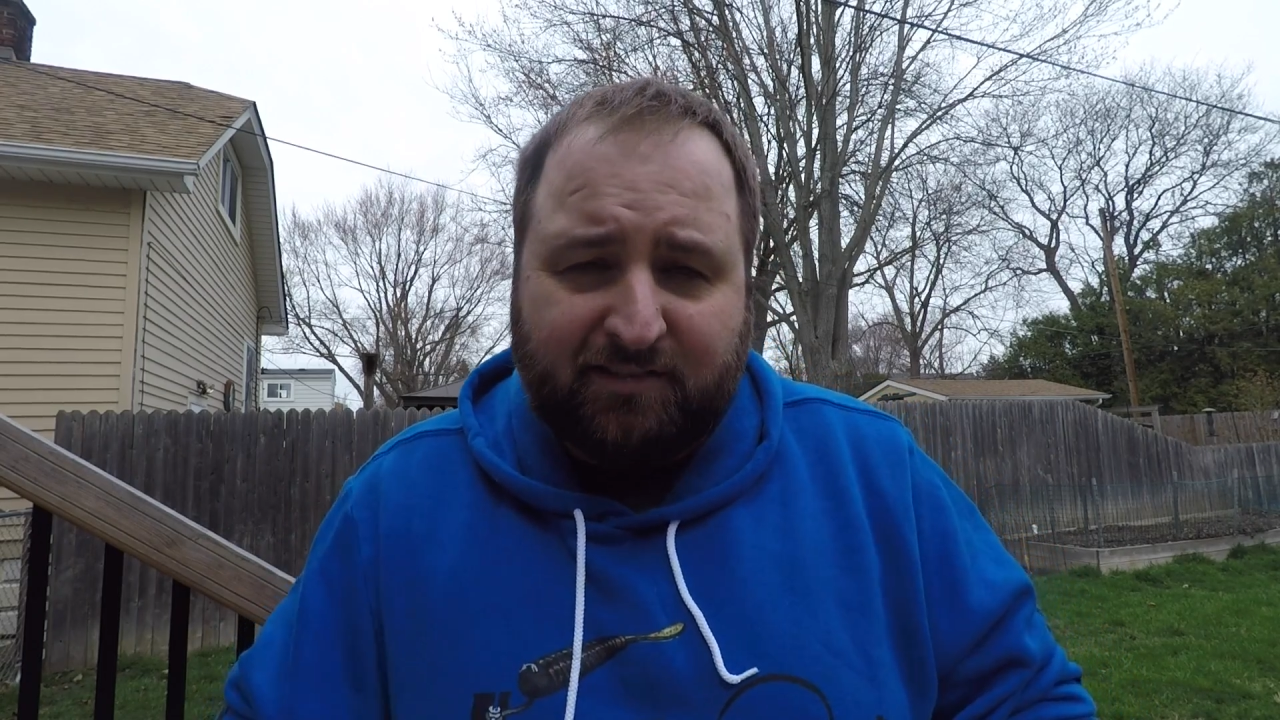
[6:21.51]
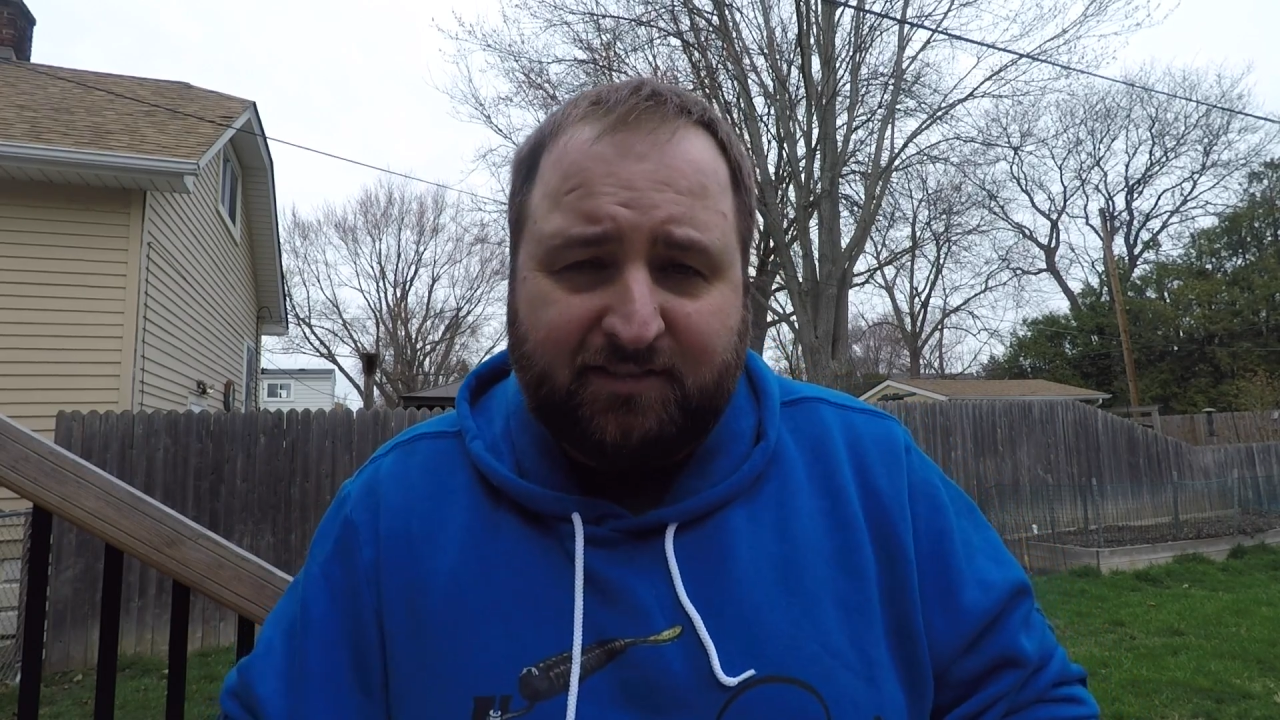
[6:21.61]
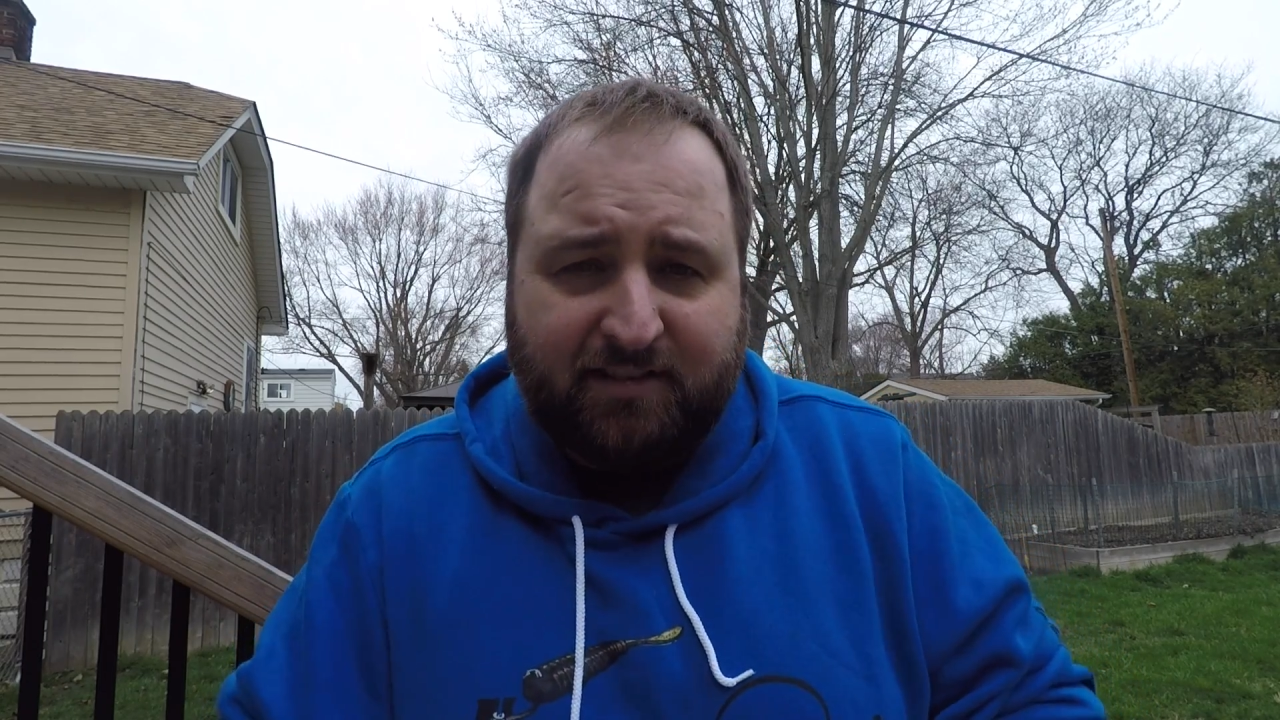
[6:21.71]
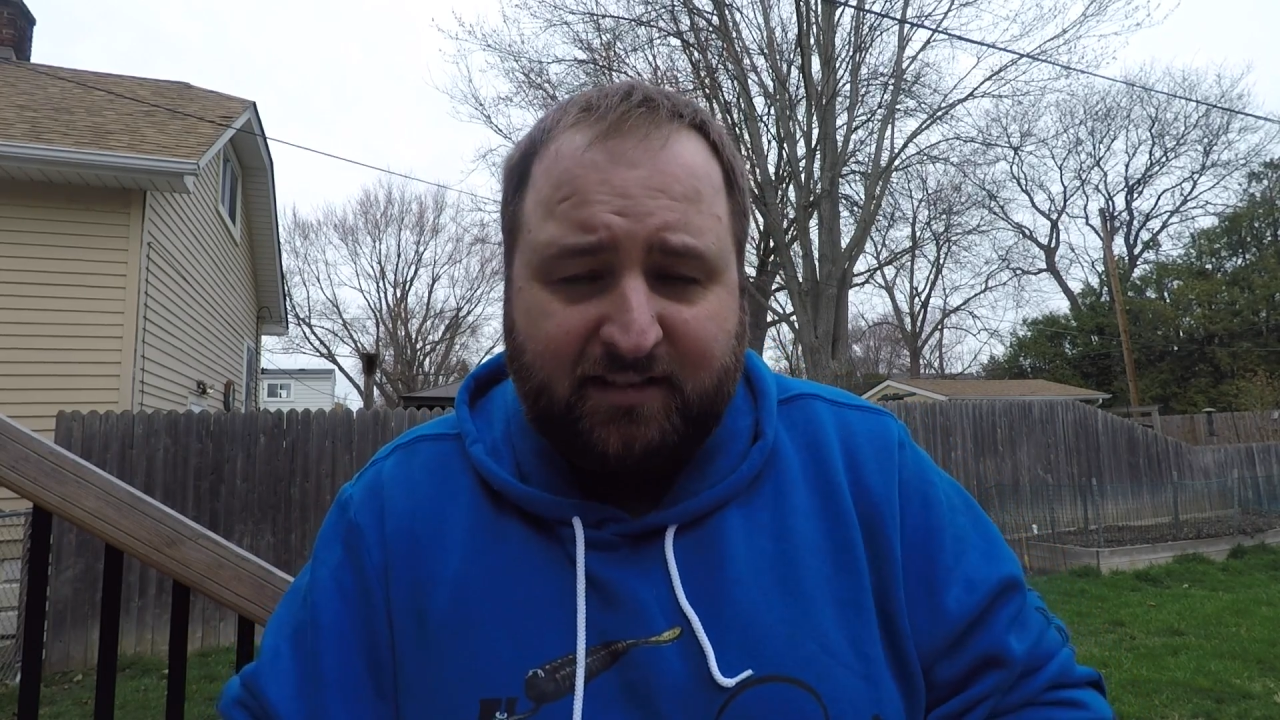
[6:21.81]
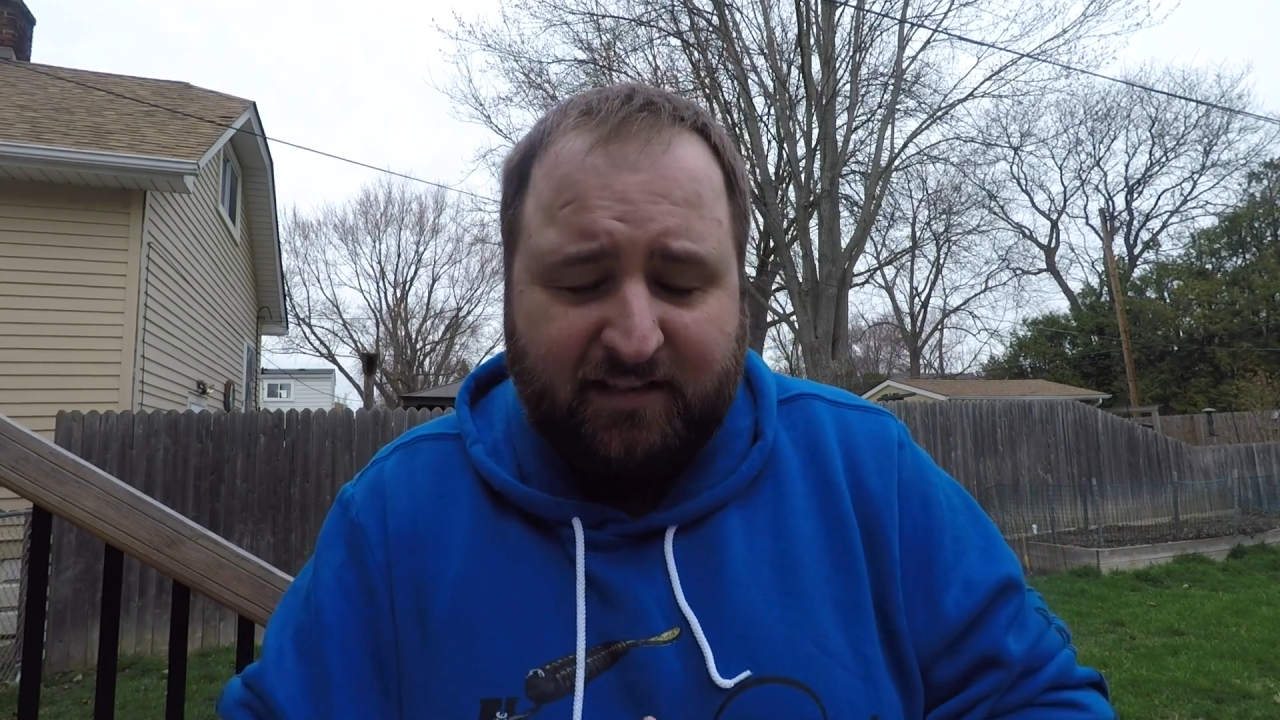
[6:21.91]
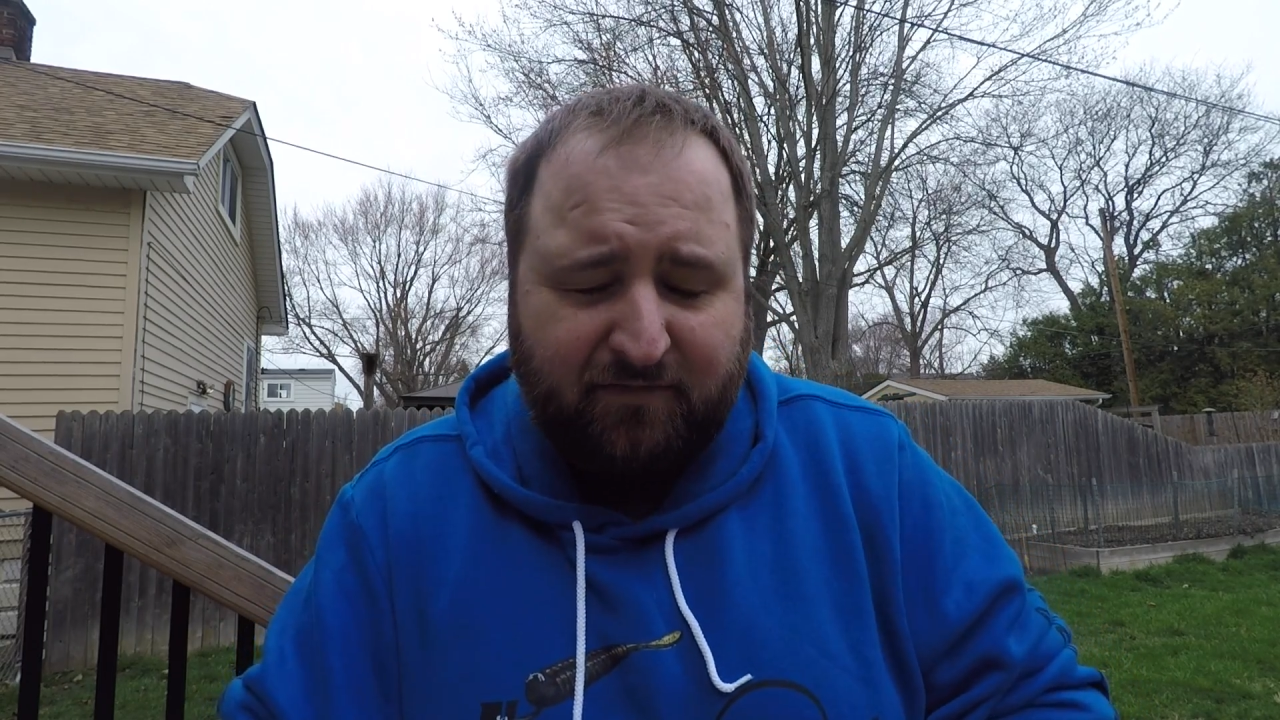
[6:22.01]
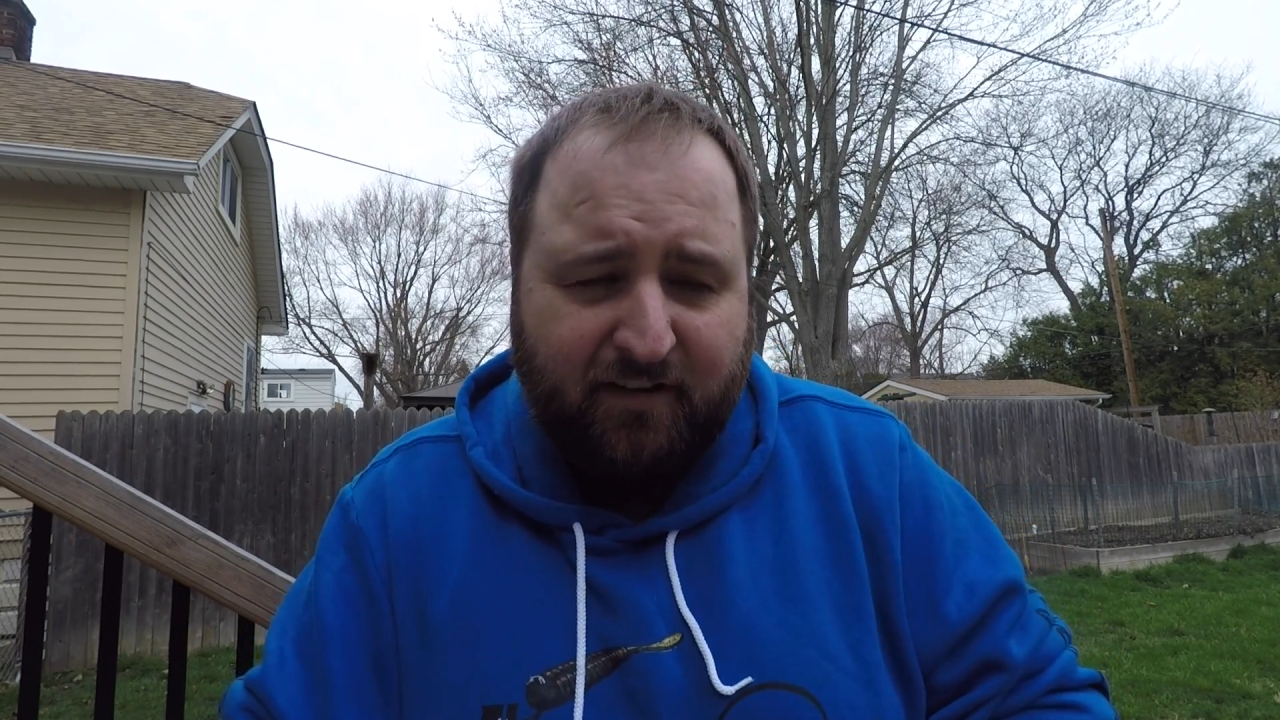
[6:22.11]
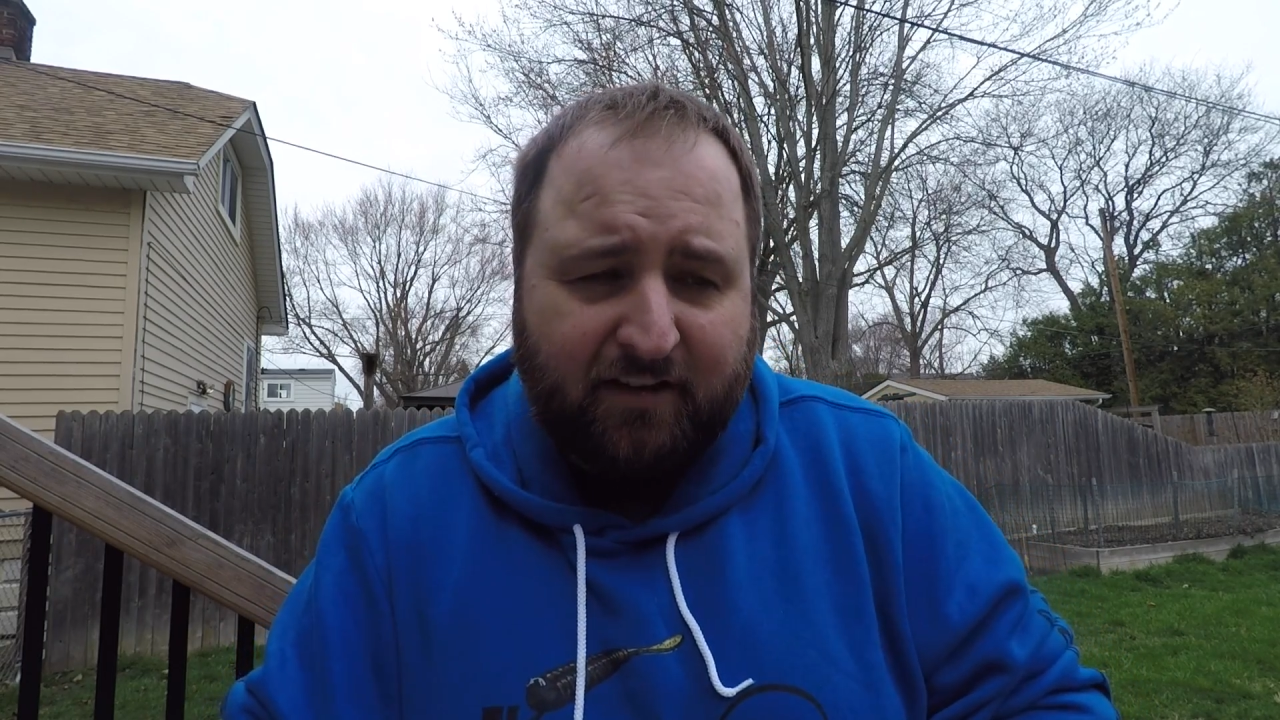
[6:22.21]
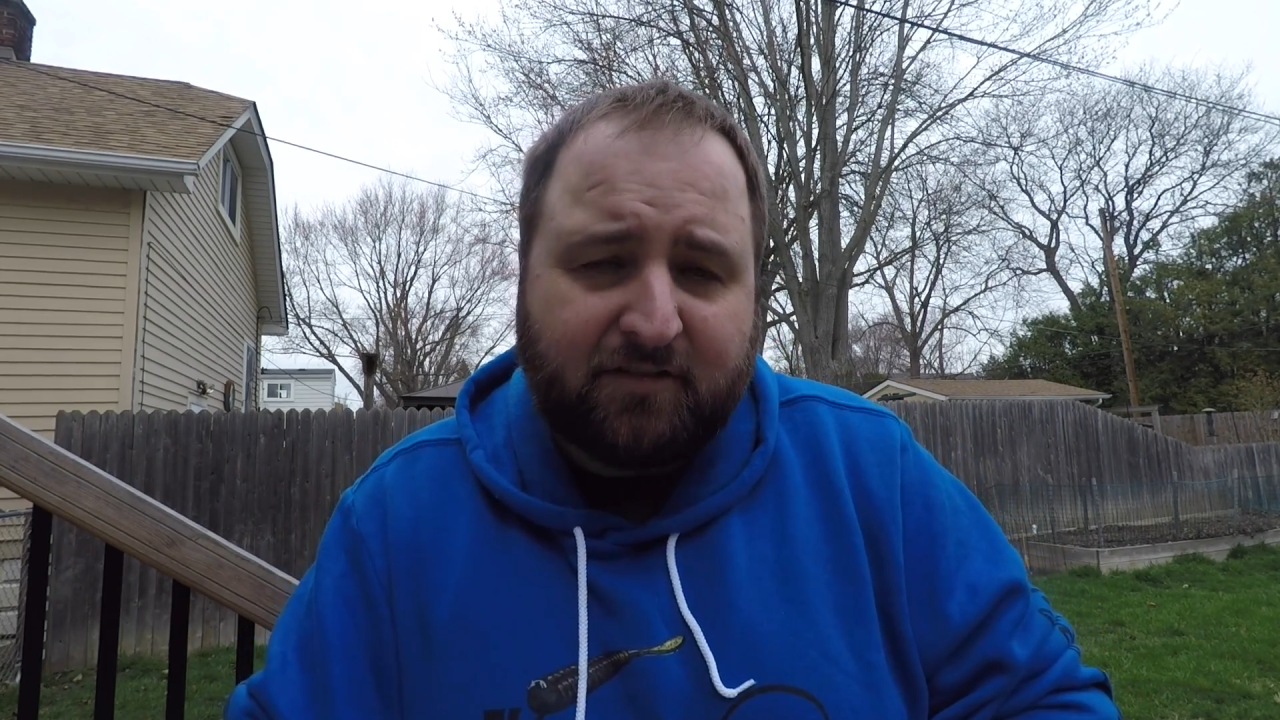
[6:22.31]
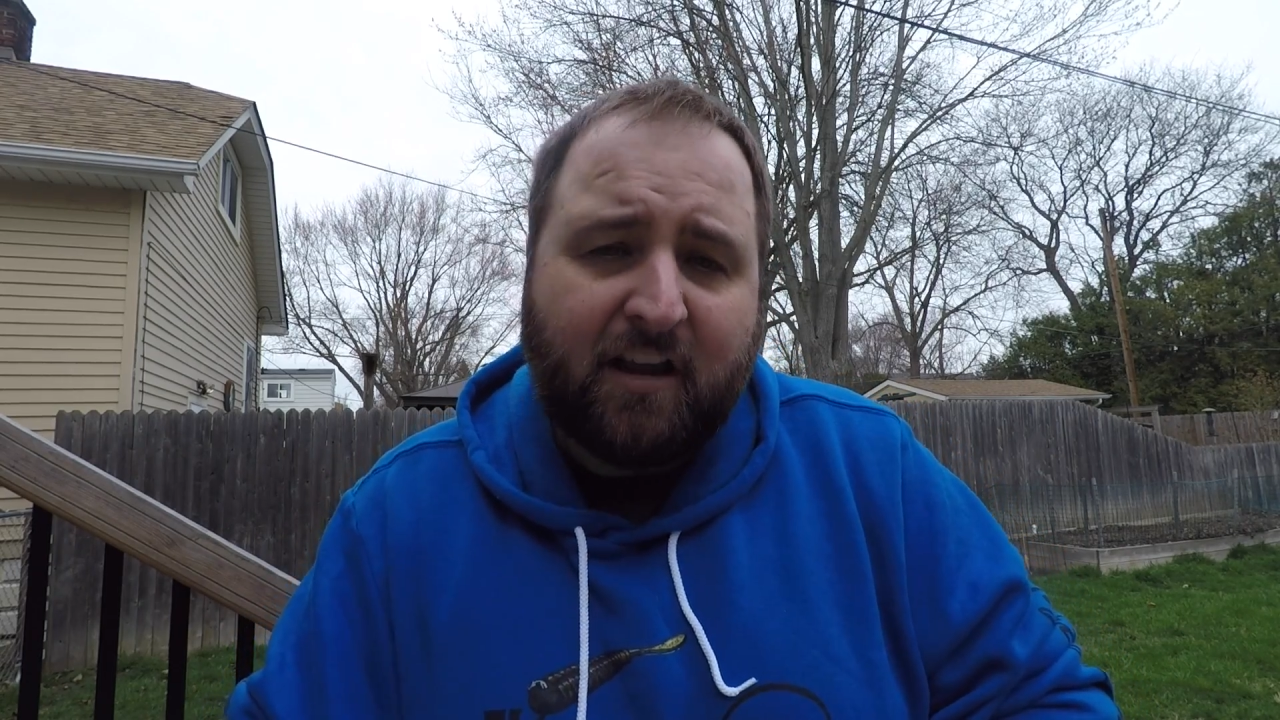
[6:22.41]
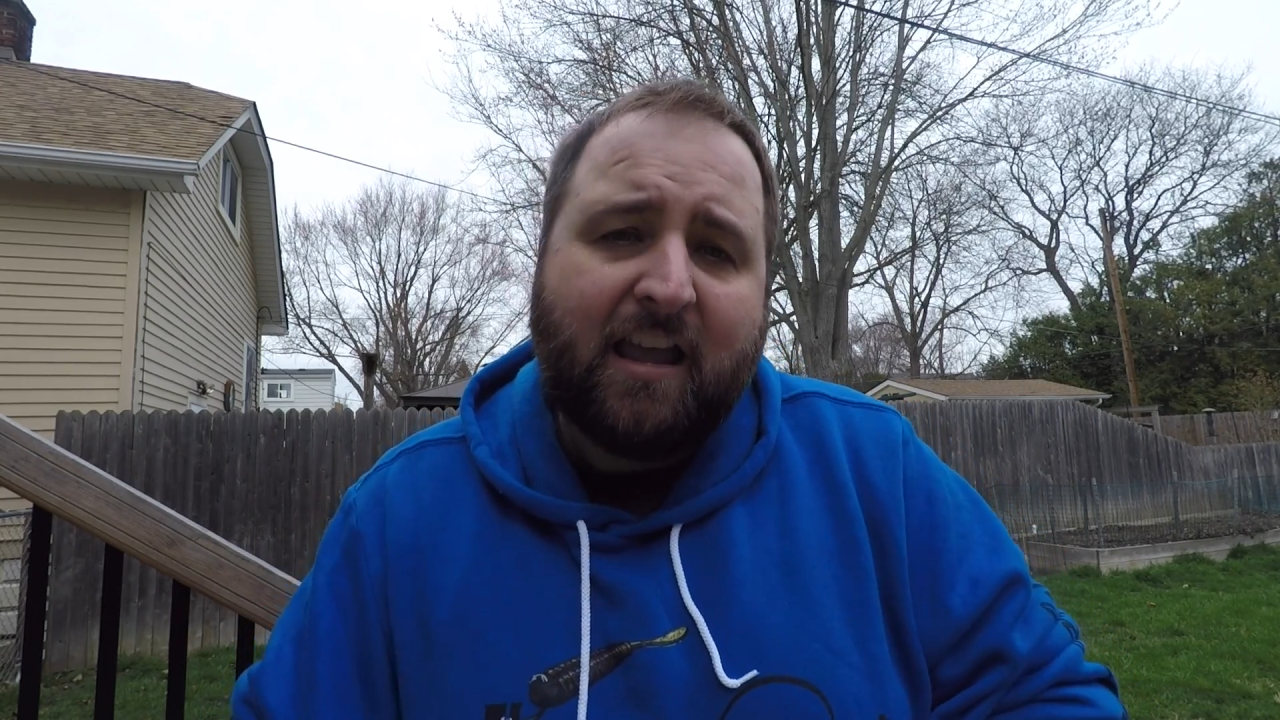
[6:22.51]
to these fish,